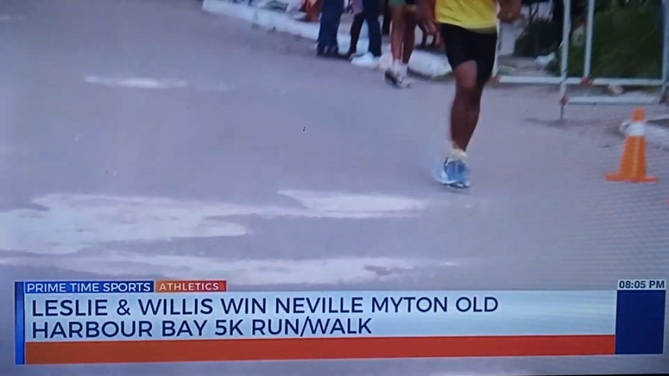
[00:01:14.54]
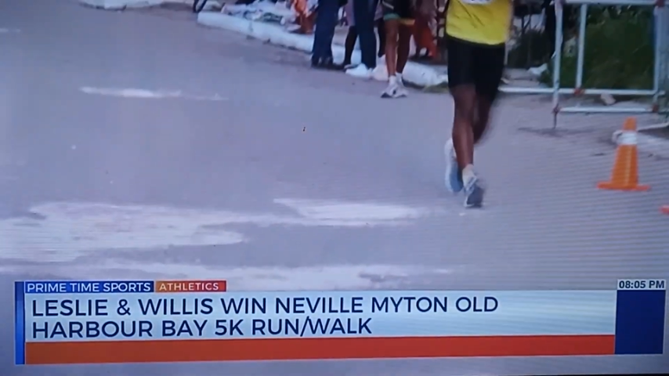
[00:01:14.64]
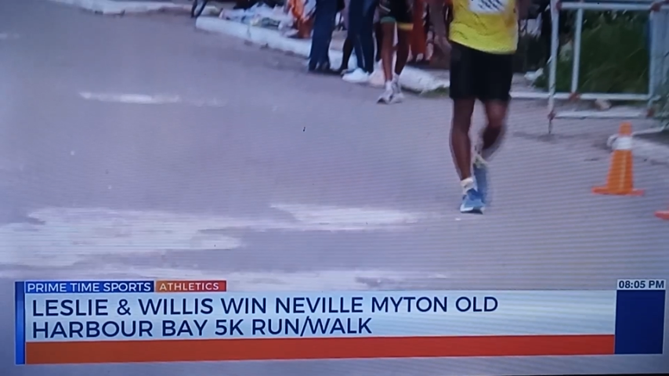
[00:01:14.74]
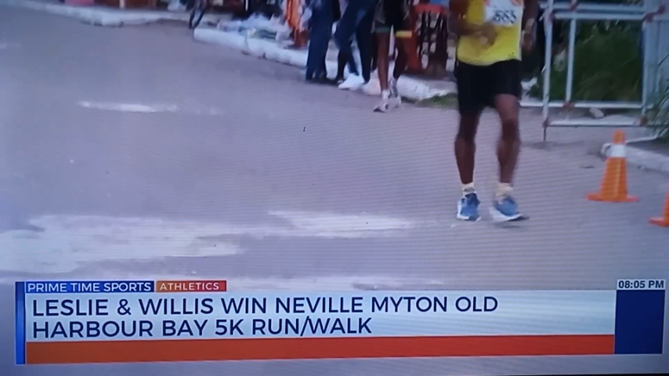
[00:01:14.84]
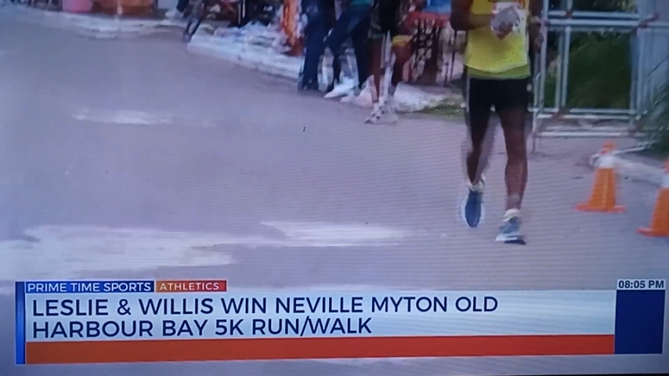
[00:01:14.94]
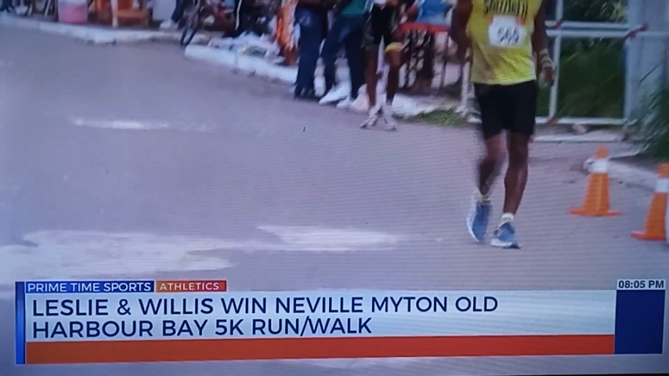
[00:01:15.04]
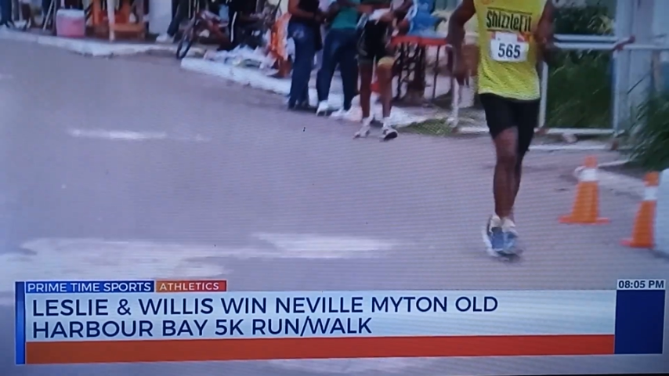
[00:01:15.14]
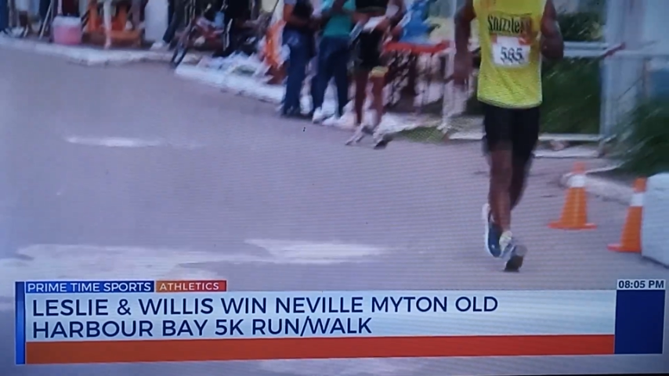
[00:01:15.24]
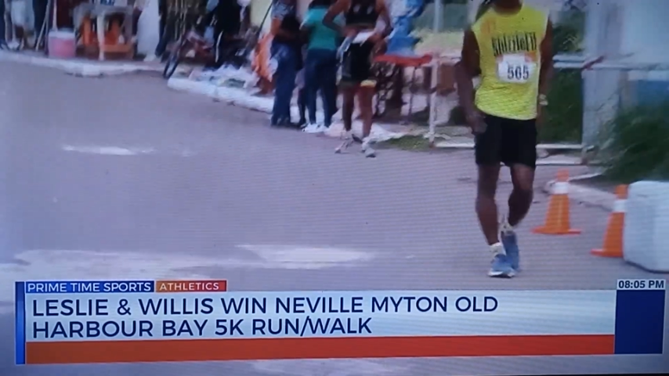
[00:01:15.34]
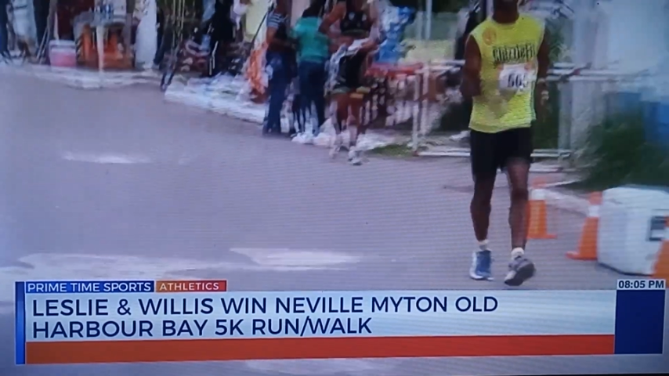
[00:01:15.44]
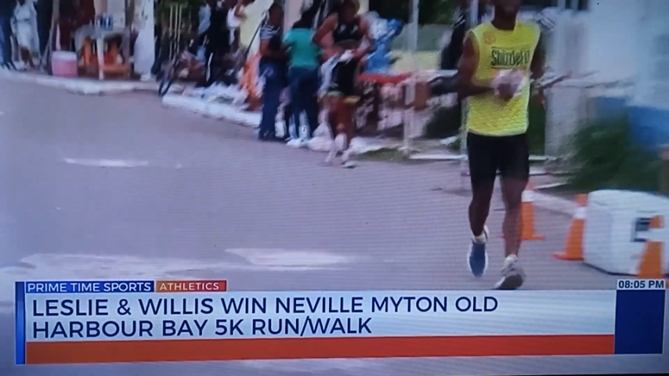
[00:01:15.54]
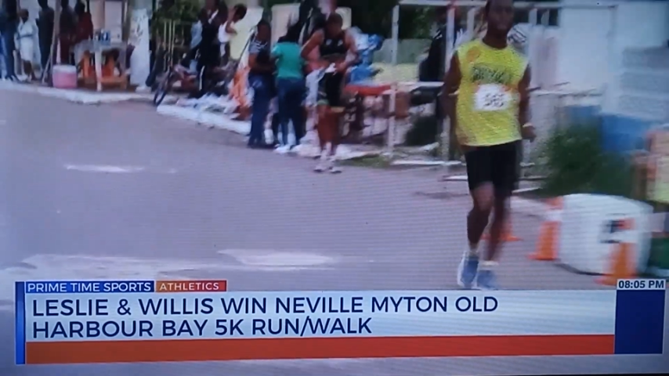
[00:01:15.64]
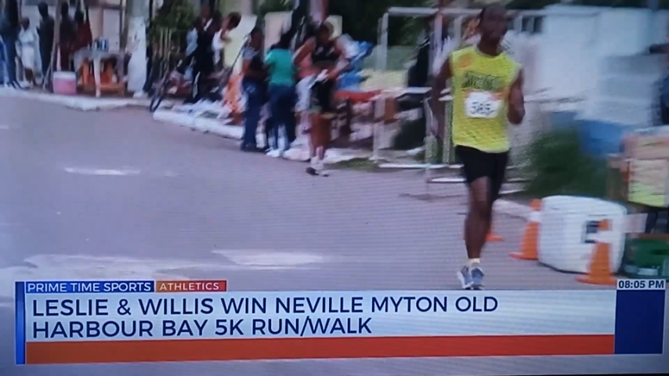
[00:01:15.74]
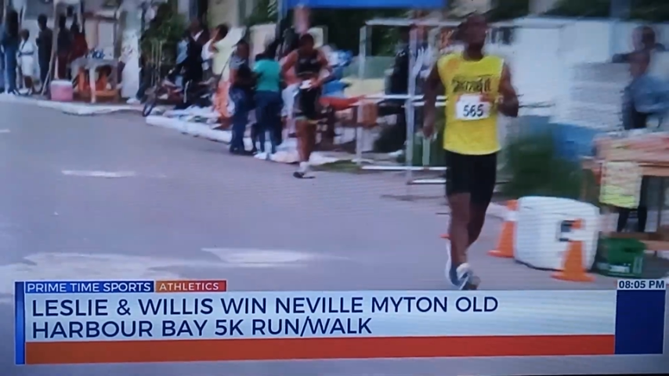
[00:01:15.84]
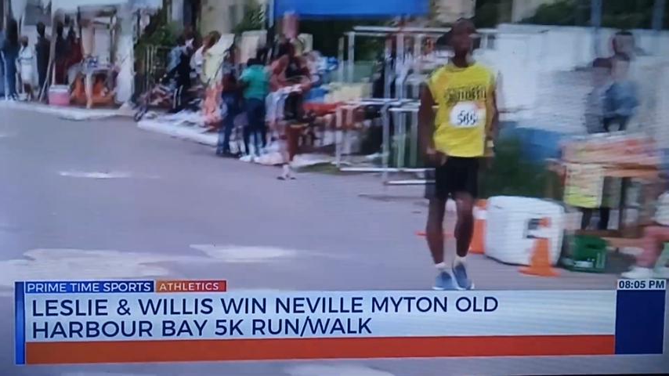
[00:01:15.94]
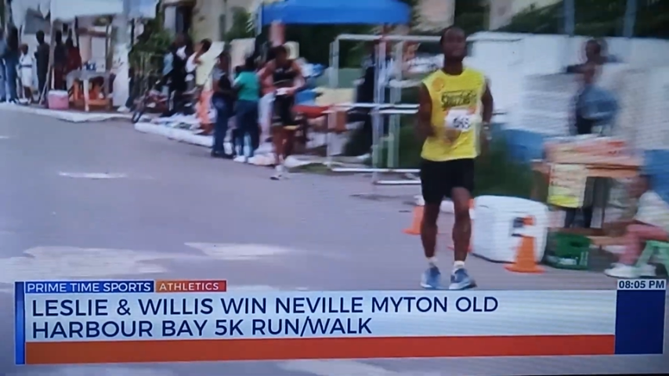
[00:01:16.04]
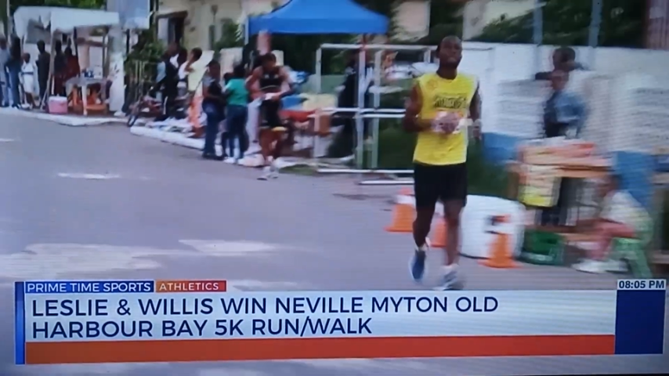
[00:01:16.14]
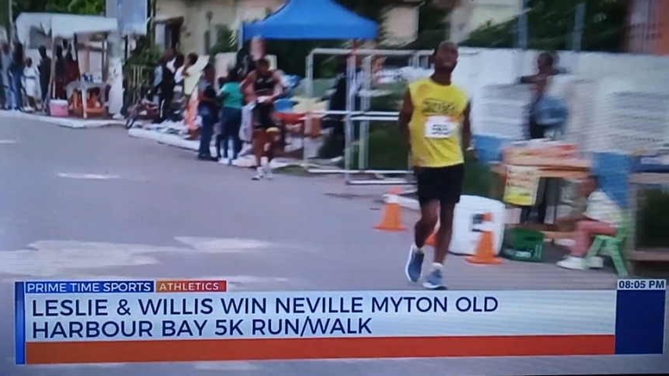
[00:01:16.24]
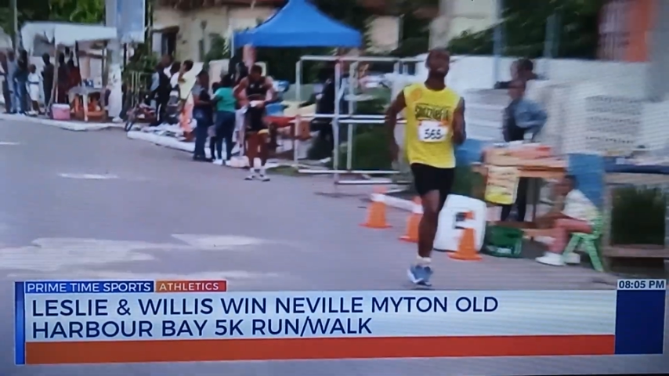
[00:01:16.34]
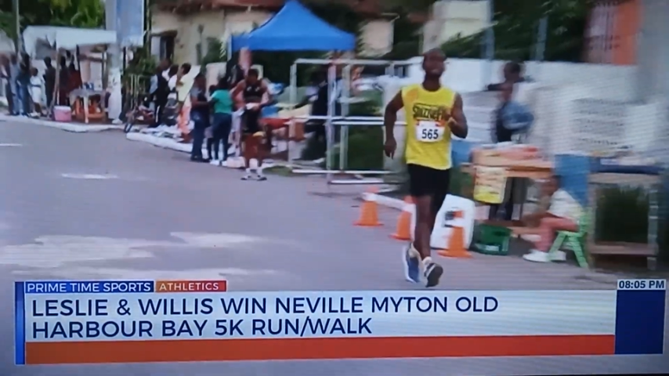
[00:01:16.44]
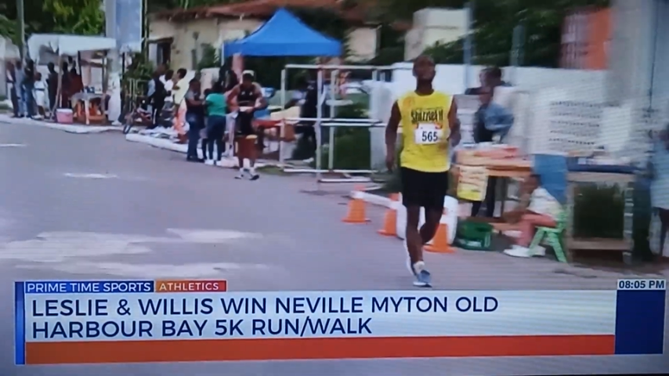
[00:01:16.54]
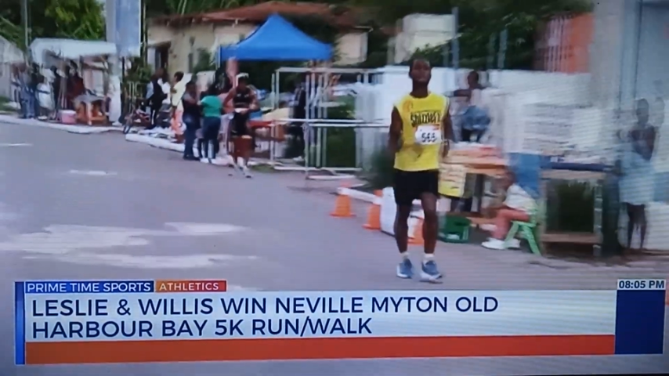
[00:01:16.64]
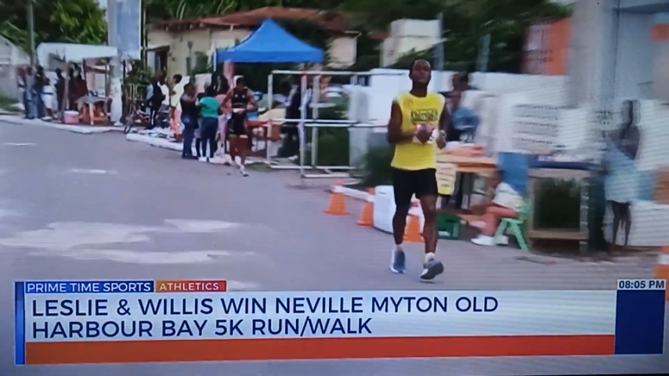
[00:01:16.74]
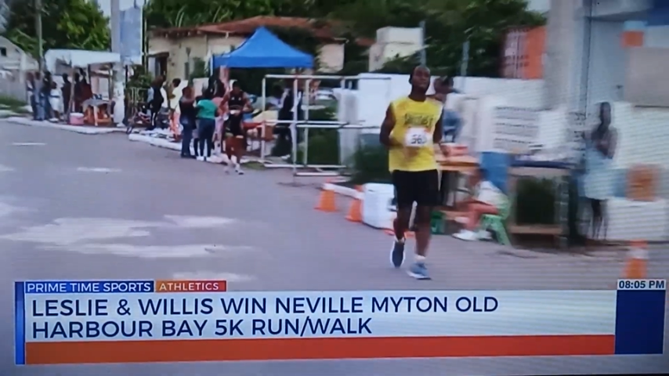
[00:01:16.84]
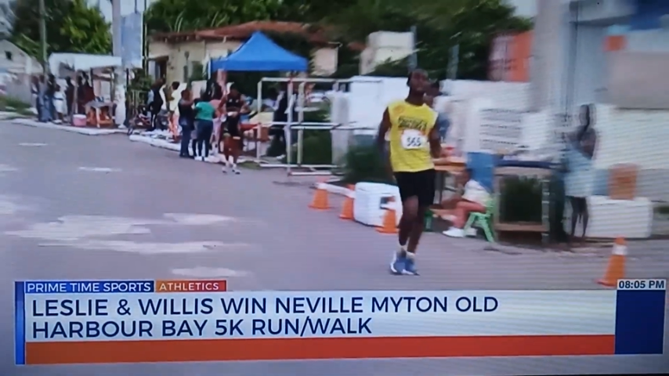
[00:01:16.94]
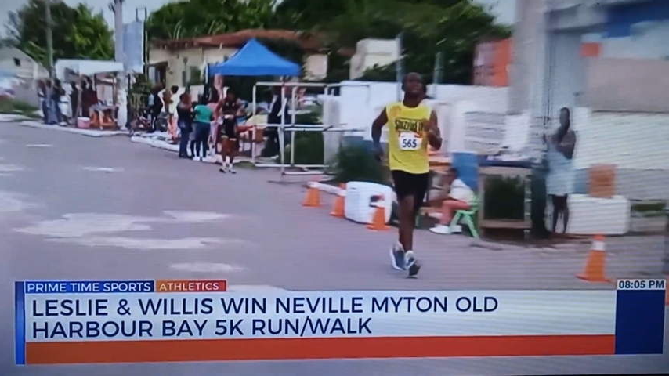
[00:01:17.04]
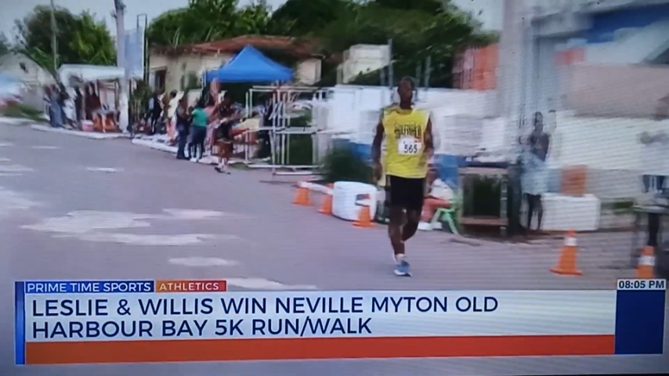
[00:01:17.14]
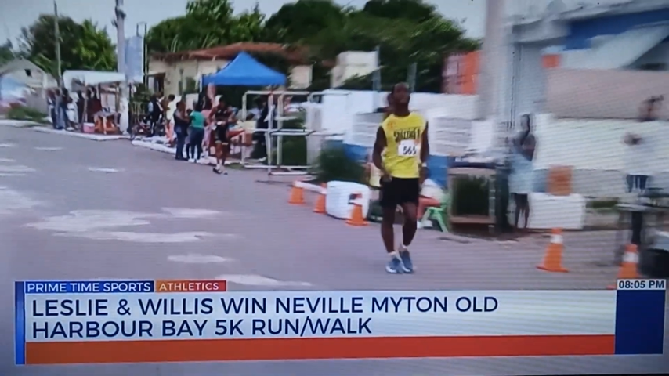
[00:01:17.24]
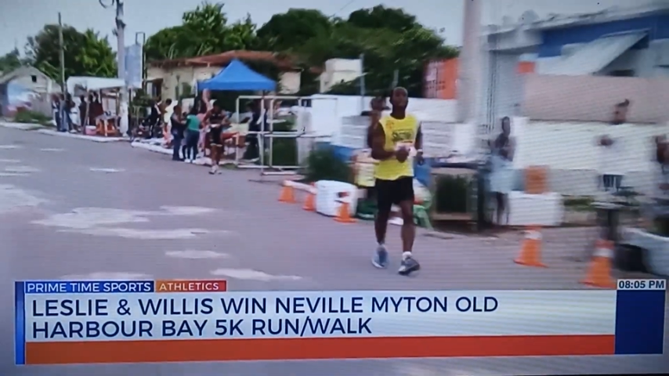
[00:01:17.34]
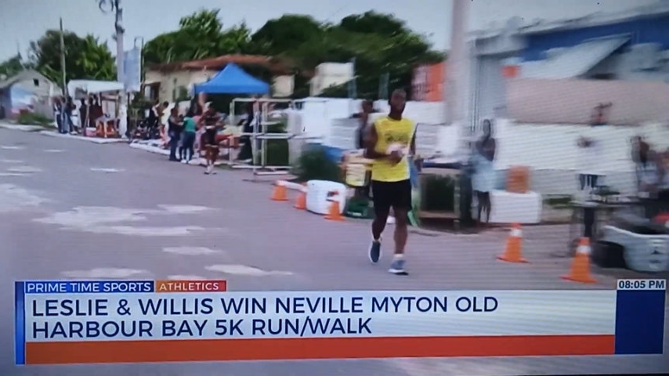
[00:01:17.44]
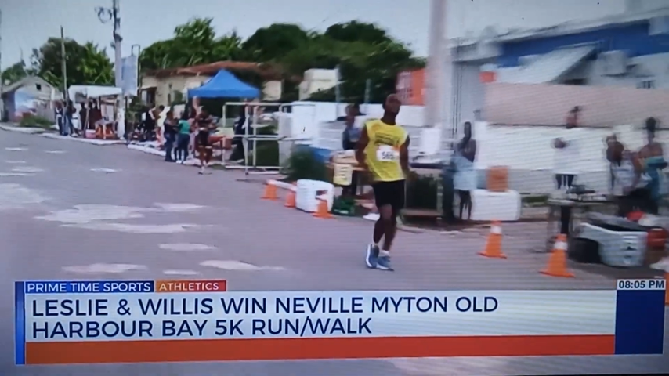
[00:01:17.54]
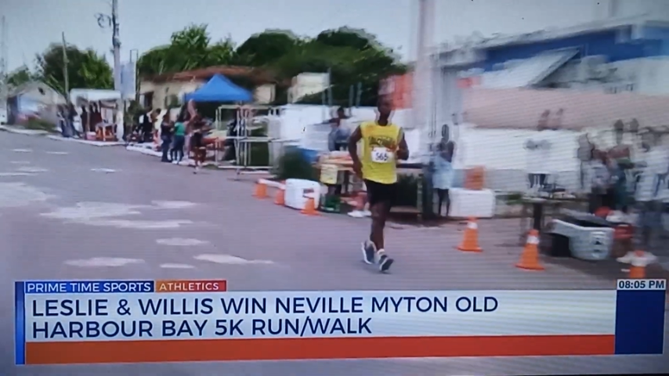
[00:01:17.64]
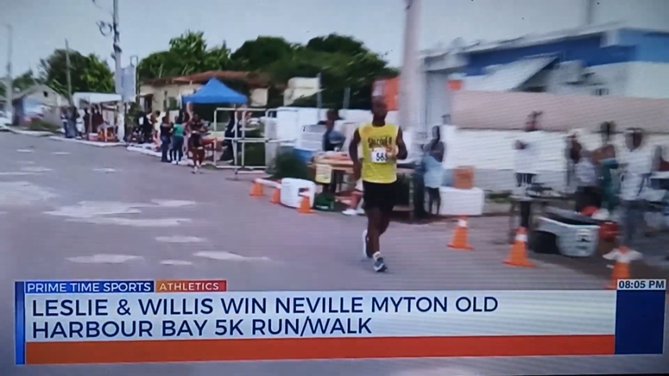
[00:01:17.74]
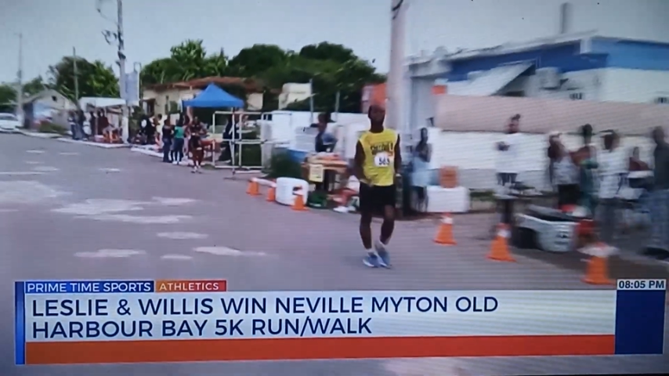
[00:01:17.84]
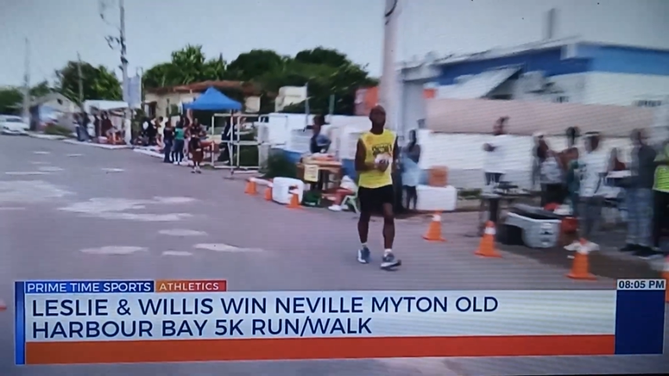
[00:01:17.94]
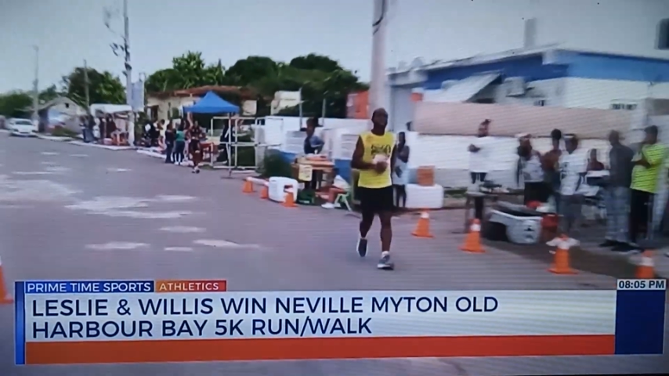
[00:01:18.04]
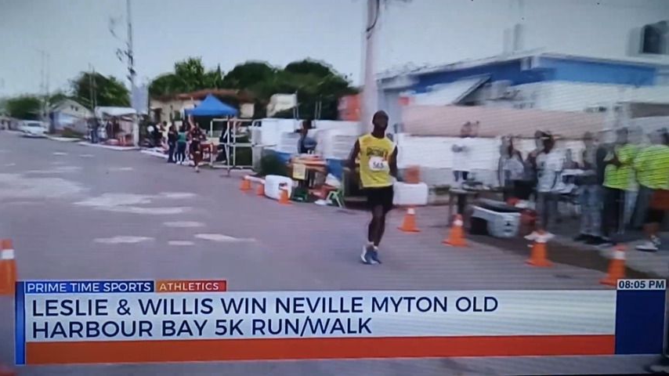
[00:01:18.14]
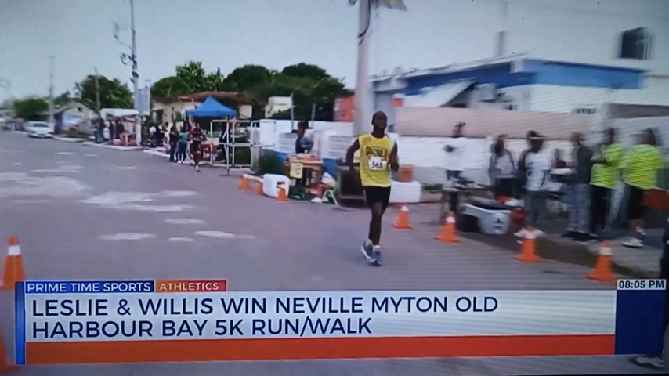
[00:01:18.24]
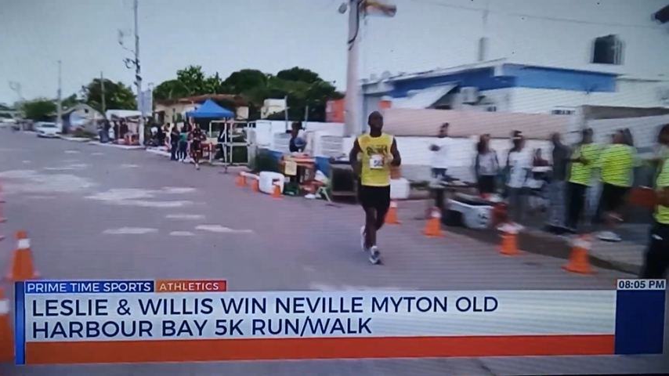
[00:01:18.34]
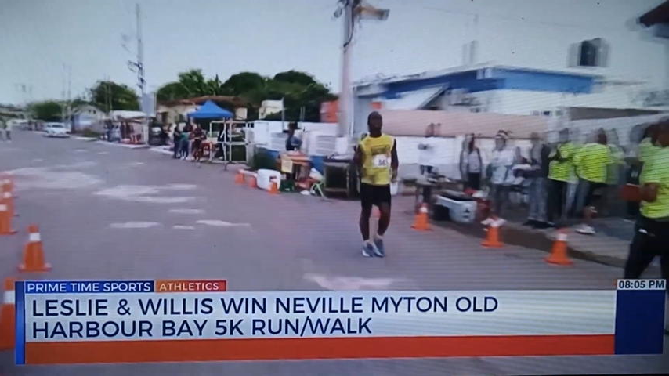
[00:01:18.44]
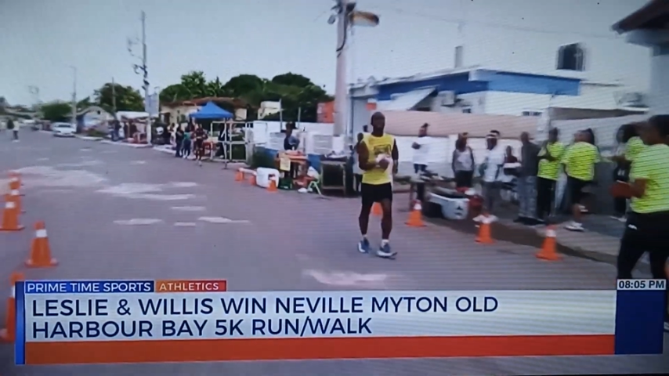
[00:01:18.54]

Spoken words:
No face is visible, so there are no lips to read.